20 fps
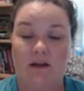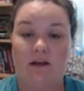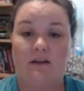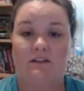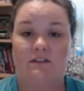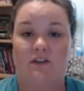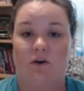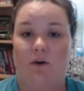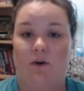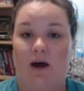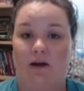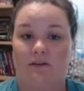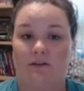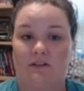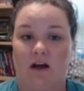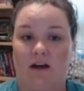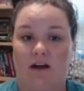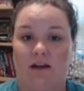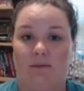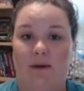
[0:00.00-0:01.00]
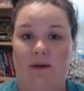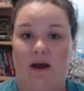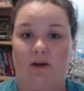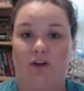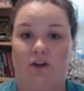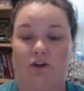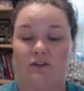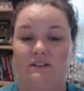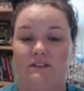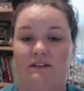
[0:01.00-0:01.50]
So I'll talk about
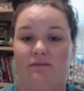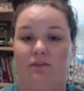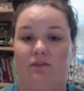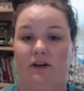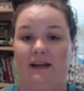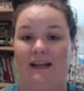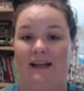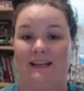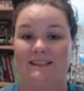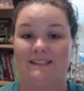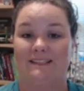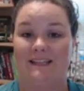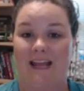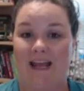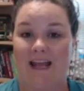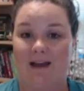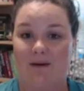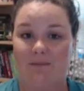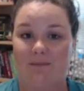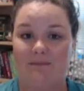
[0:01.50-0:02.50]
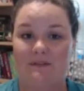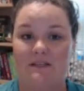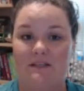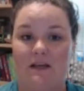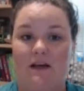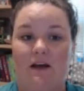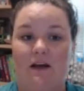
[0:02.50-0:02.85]
your different exams,